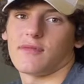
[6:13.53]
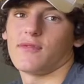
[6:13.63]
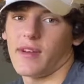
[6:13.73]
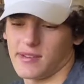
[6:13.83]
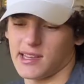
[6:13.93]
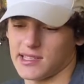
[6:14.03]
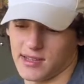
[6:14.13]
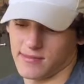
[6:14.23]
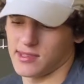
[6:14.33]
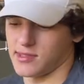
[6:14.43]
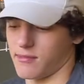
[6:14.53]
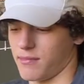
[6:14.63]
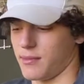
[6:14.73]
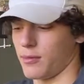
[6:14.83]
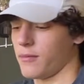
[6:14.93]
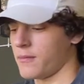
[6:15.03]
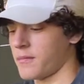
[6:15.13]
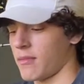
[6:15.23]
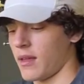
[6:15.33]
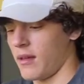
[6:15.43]
very sensitive to some people,
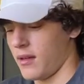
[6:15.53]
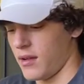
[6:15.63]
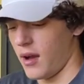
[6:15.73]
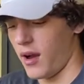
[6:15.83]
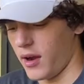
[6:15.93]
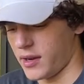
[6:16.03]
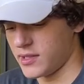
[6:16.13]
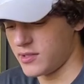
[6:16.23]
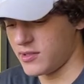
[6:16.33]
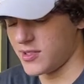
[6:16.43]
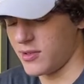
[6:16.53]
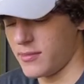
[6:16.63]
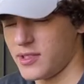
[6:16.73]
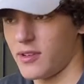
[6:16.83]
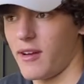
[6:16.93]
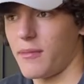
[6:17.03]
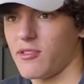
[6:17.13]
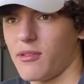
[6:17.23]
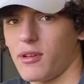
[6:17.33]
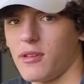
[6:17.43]
because it determines, you know, how much
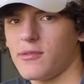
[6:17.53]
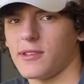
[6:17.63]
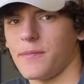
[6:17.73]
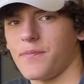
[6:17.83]
they want to use it.